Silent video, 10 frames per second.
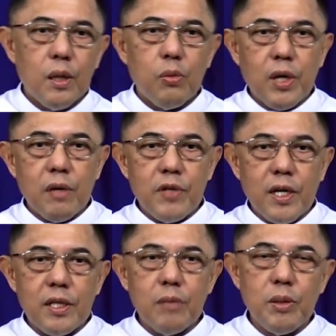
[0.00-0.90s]
we have
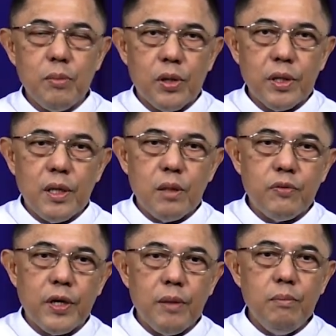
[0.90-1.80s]
done the memorial
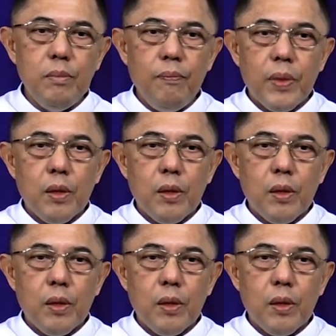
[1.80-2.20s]
of Him